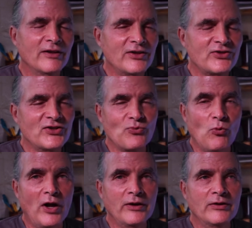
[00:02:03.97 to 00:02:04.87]
This is
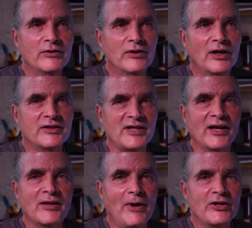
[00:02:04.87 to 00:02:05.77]
one
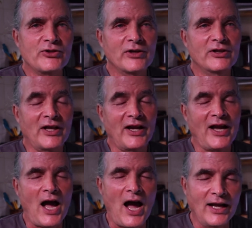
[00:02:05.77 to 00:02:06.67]
documentary that I
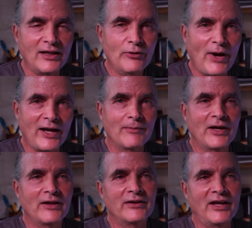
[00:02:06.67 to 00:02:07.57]
highly
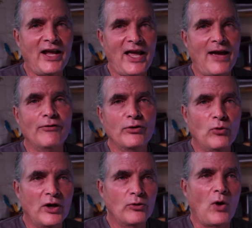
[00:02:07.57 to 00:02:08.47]
recommend that
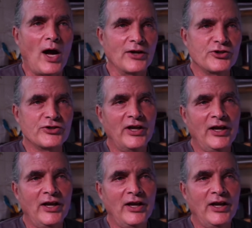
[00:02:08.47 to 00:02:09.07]
everyone watch,